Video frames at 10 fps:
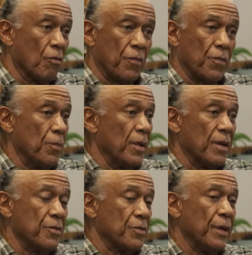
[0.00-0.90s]
of the
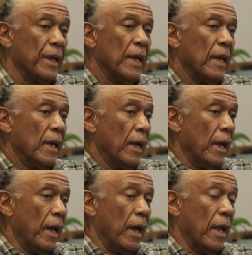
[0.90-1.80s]
ministry.
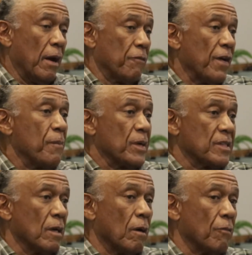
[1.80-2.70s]
And I find
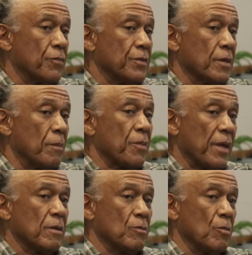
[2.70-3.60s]
myself, some of the
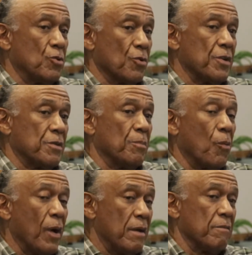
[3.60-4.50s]
things Joyce, my
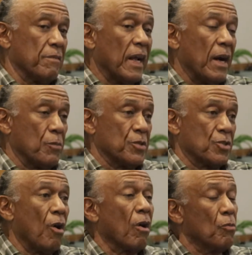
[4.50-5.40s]
wife, and I was
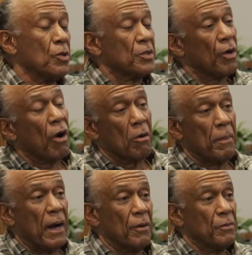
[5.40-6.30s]
talk, we'll talk
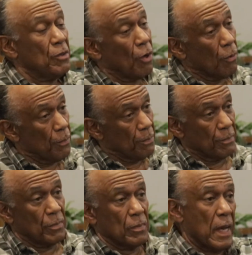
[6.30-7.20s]
about, you know,
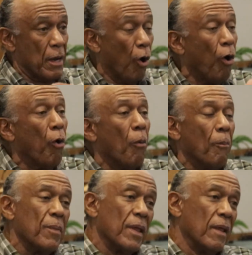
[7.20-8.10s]
at home.
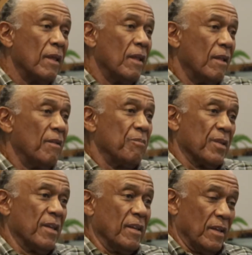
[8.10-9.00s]

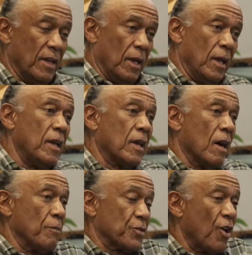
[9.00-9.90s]
He
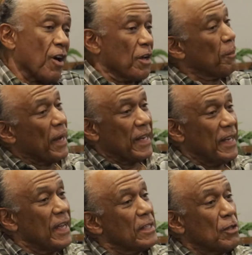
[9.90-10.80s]
comes talking about it
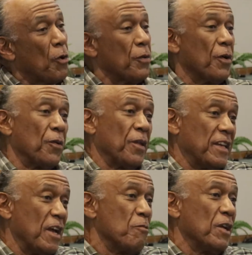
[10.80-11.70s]
here on, on the
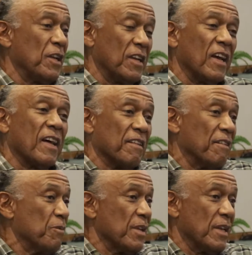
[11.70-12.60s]
day we were together.
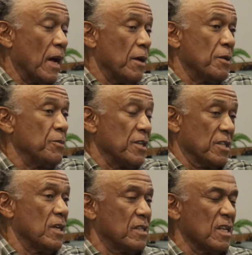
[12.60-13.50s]
And I, it's, just,
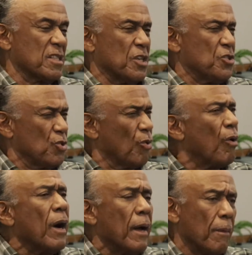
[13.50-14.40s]
it's just a joy